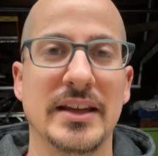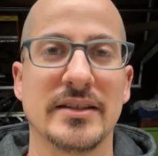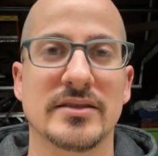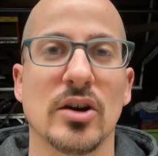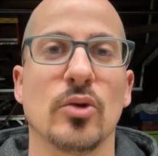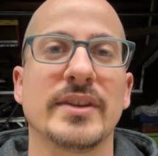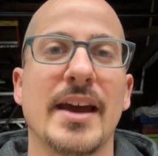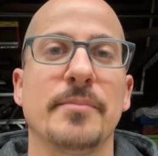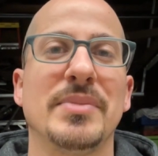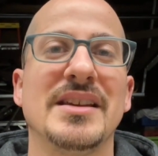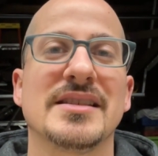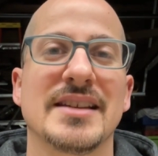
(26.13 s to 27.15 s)
So with that
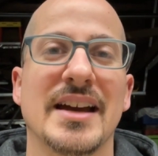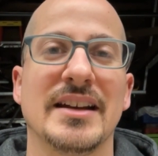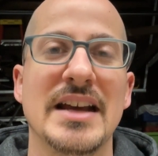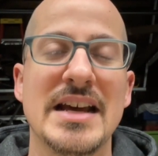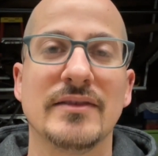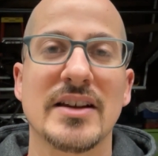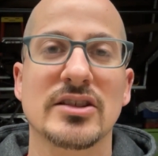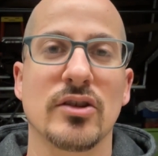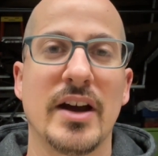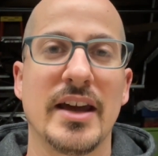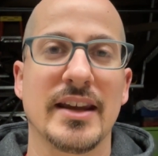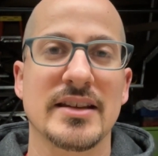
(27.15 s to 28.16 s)
being said, let's go
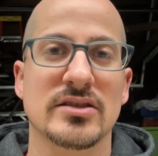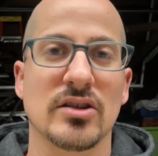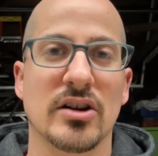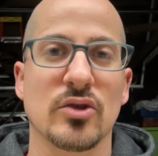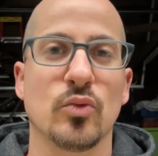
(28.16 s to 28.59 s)
ahead and get started